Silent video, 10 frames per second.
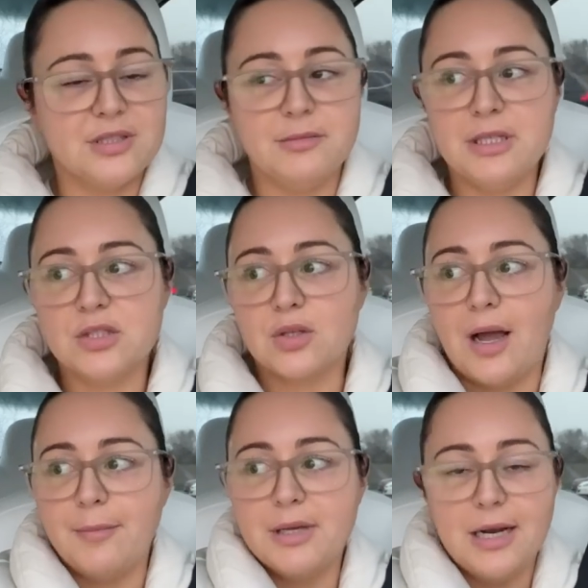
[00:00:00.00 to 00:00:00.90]
to me, so
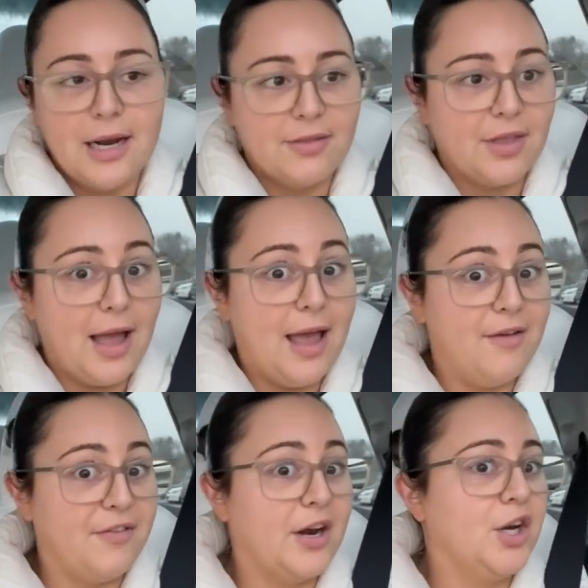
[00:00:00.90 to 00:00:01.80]
I'm gonna get the
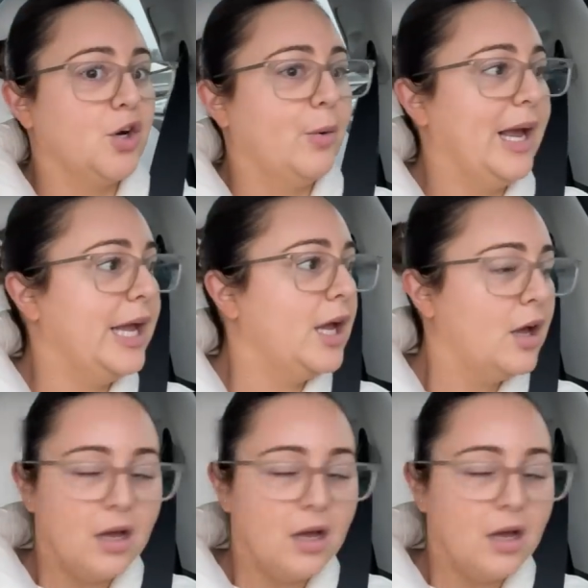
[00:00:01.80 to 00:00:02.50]
F out of your way.